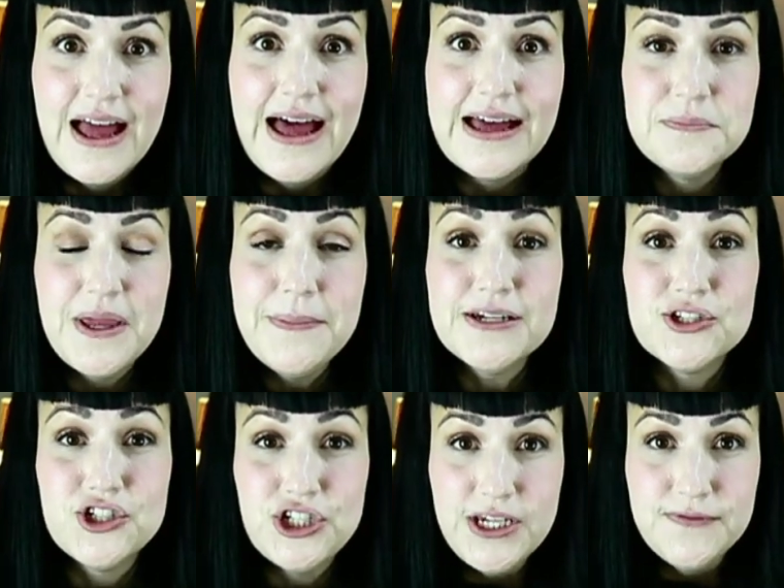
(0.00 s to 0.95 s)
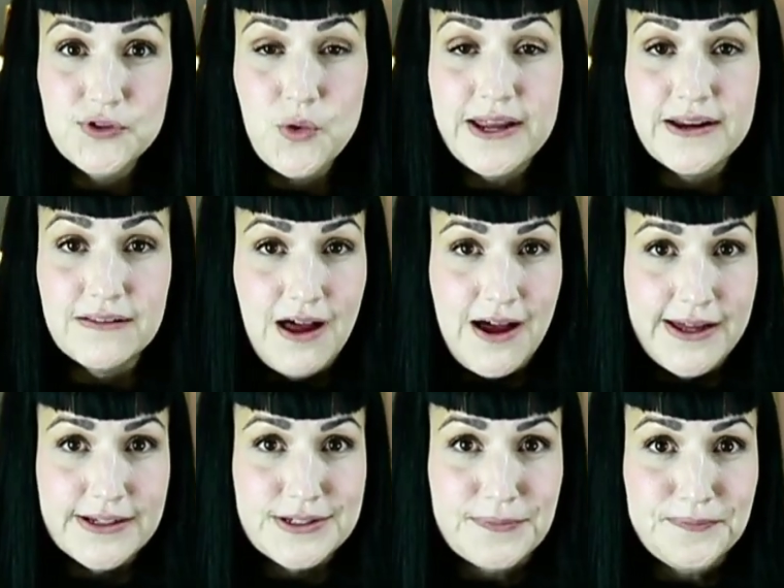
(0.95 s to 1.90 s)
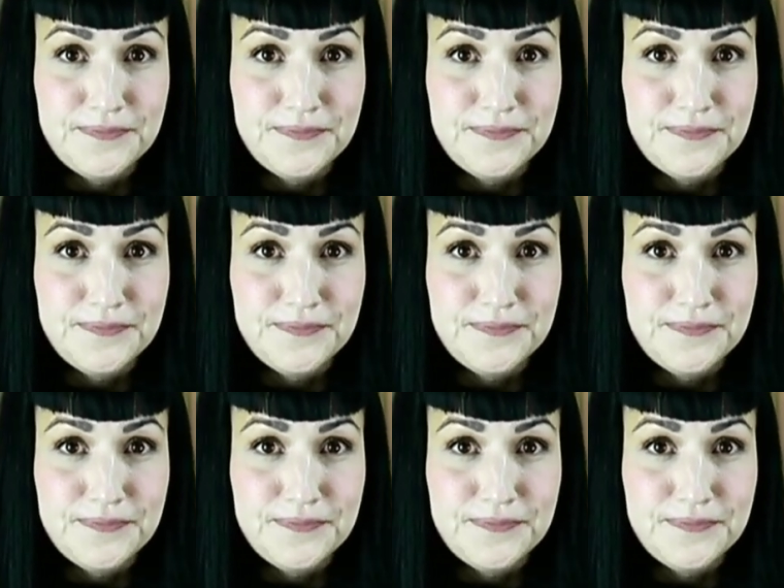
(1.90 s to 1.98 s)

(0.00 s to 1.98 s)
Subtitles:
has maybe achieved quite a lot,